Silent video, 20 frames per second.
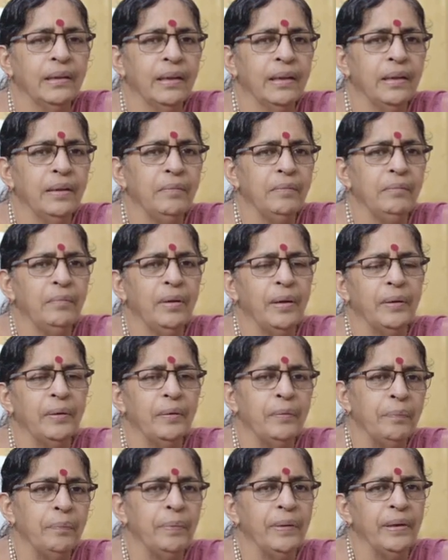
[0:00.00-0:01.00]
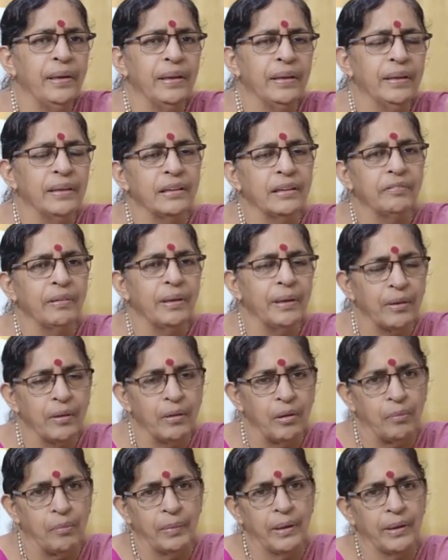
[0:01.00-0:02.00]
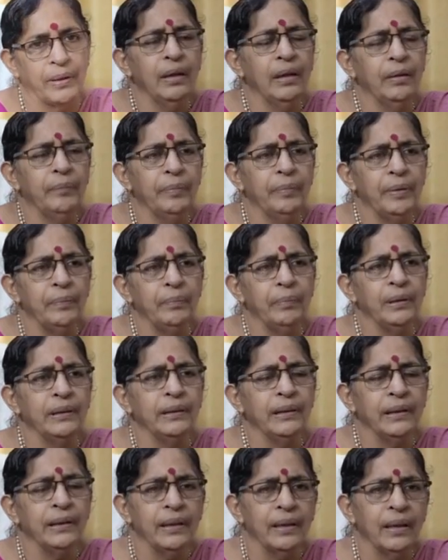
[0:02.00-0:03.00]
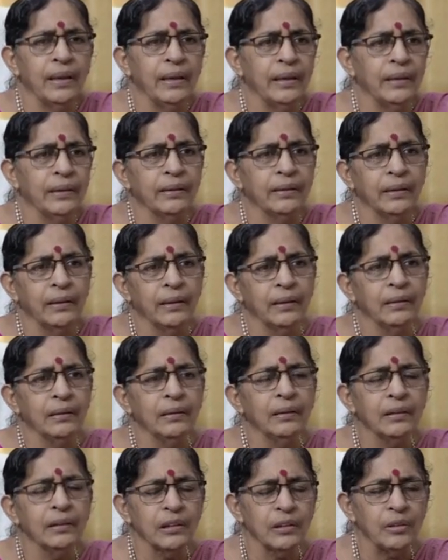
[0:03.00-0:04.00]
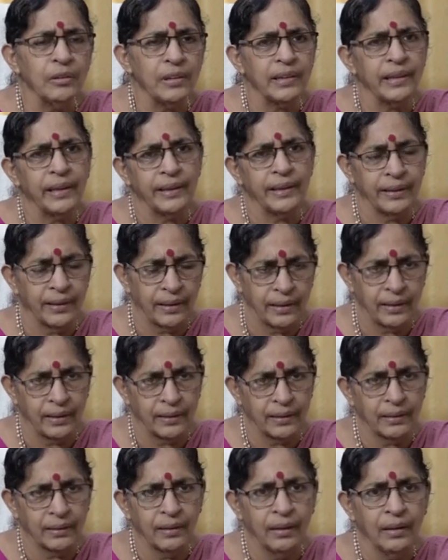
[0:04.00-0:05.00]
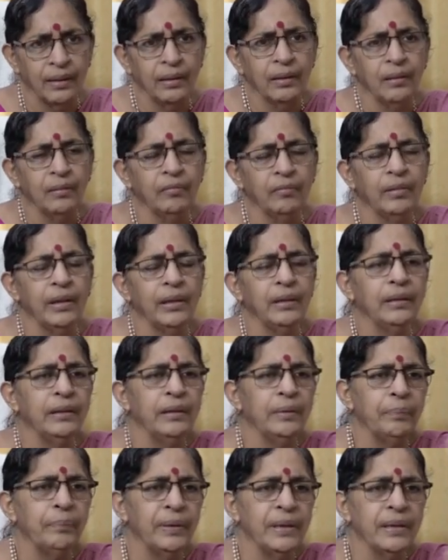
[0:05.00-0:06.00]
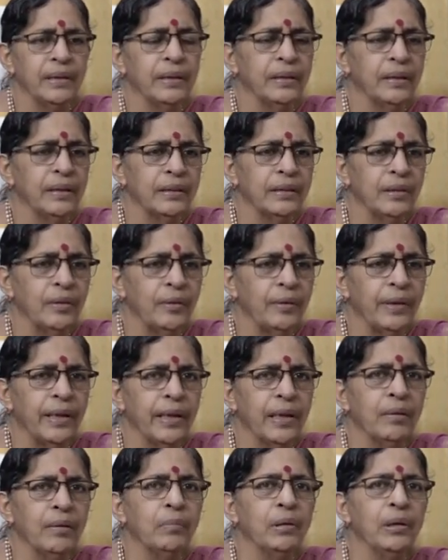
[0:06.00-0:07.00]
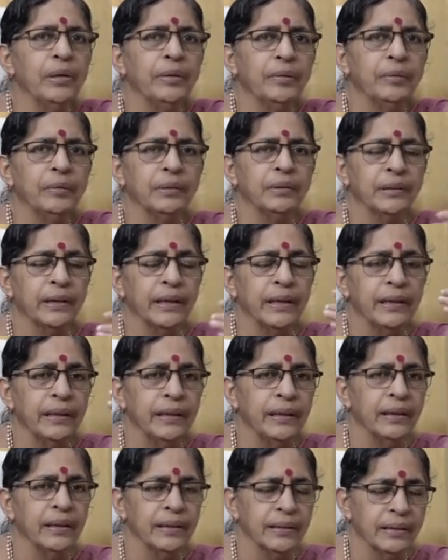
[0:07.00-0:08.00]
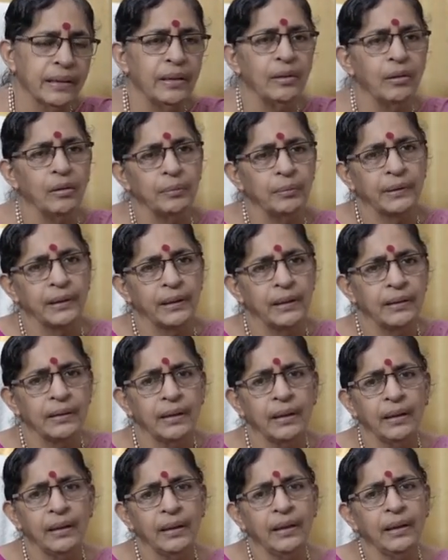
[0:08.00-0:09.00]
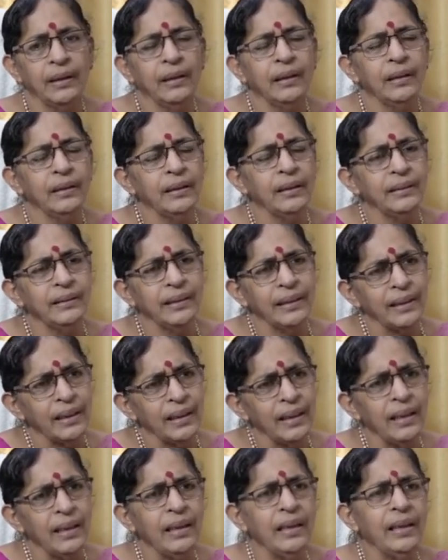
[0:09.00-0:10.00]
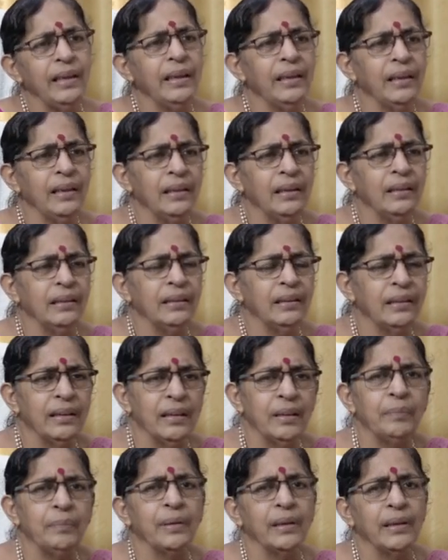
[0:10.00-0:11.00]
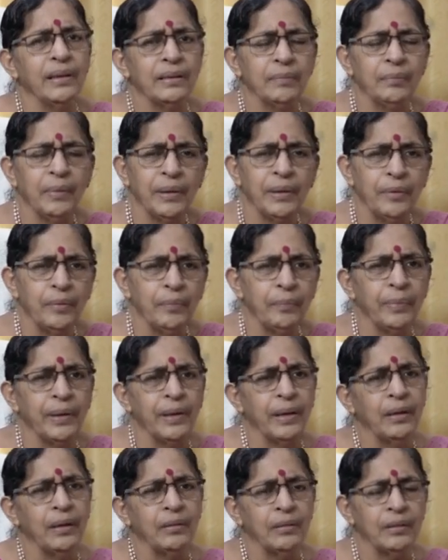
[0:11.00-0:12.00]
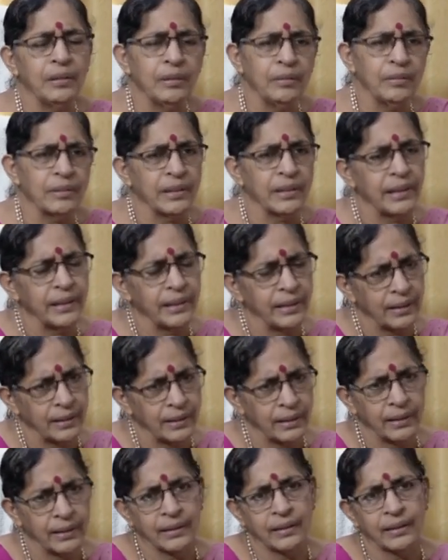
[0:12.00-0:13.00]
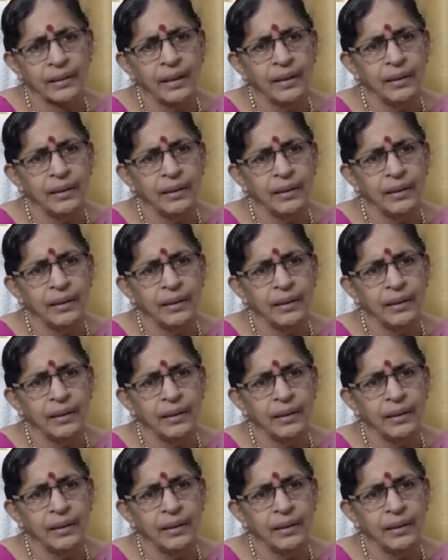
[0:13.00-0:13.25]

term myopia is very common and people generally think short-sightedness. When the patient is not able to see the distant objects, it is generally termed as myopia or short-sightedness.